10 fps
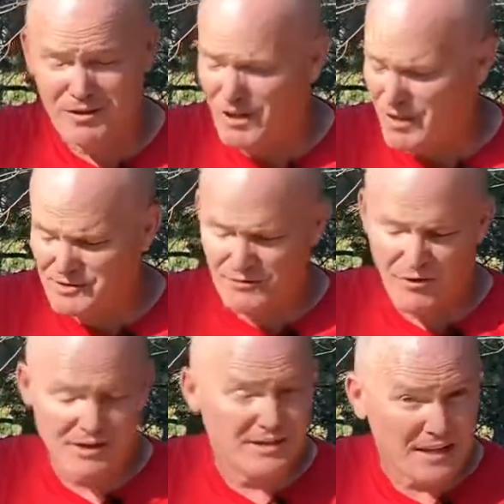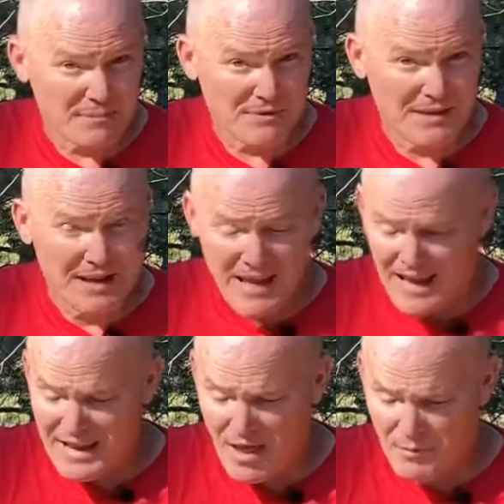Lots of great tips
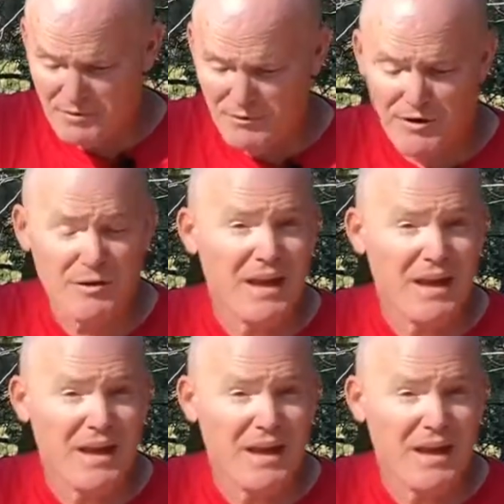and helps for you,